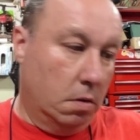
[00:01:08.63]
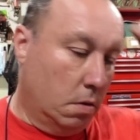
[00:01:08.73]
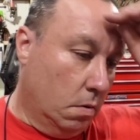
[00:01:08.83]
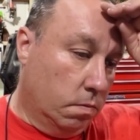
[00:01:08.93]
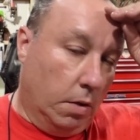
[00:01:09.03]

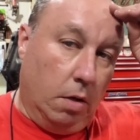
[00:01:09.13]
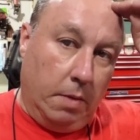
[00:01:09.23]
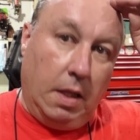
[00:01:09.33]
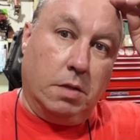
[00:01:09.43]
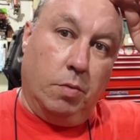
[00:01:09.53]
So learn my
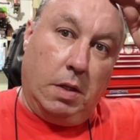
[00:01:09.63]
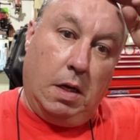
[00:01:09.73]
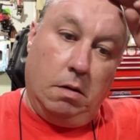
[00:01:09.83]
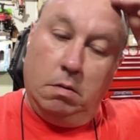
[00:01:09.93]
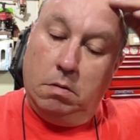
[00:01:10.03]
lesson with
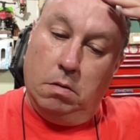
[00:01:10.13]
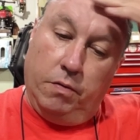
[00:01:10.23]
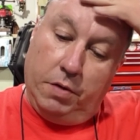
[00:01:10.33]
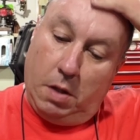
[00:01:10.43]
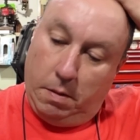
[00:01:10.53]
that
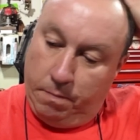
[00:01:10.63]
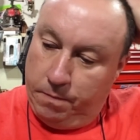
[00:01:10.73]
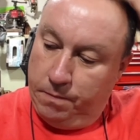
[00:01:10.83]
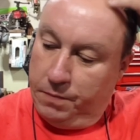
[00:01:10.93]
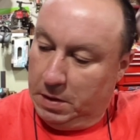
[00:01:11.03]
over time.
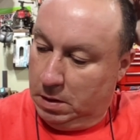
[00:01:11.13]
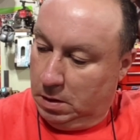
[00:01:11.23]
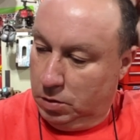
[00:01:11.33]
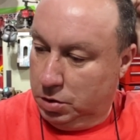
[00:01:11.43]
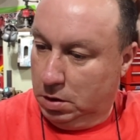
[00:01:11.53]

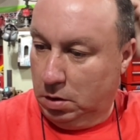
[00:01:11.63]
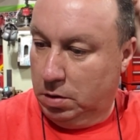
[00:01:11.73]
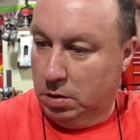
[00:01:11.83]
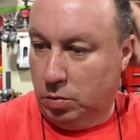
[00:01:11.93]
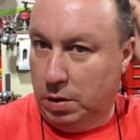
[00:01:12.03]
Should have
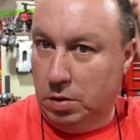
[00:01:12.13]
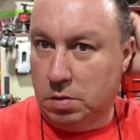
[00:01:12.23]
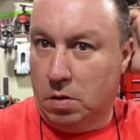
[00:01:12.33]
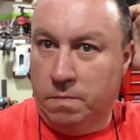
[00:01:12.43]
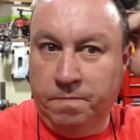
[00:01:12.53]
learned it 20 years ago.